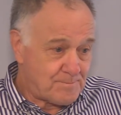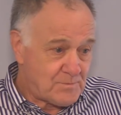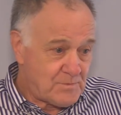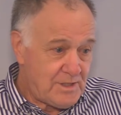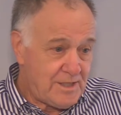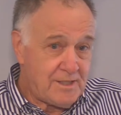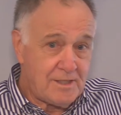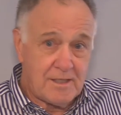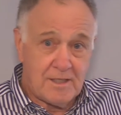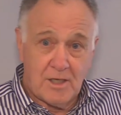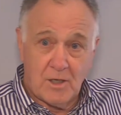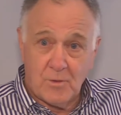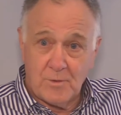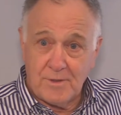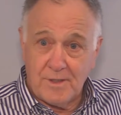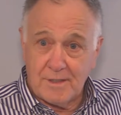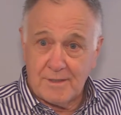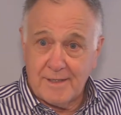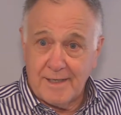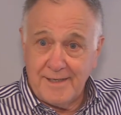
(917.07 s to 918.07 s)
didn't know
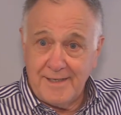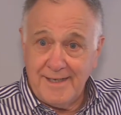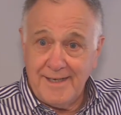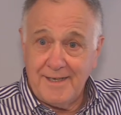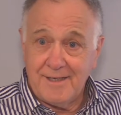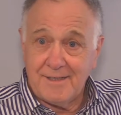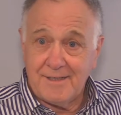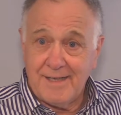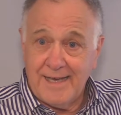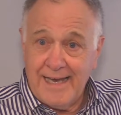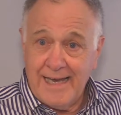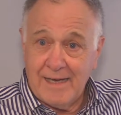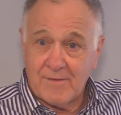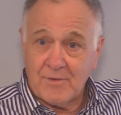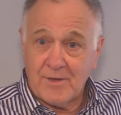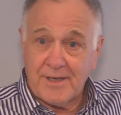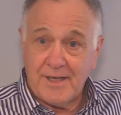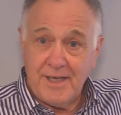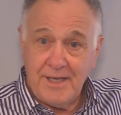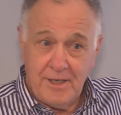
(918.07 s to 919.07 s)
that they needed to have
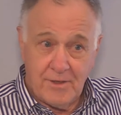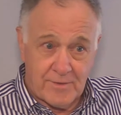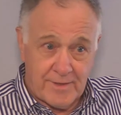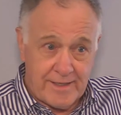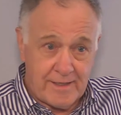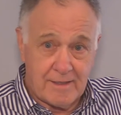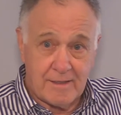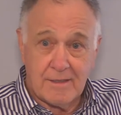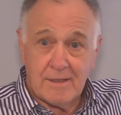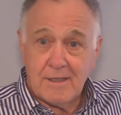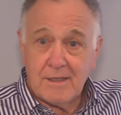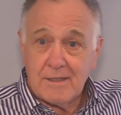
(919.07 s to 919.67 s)
a hearing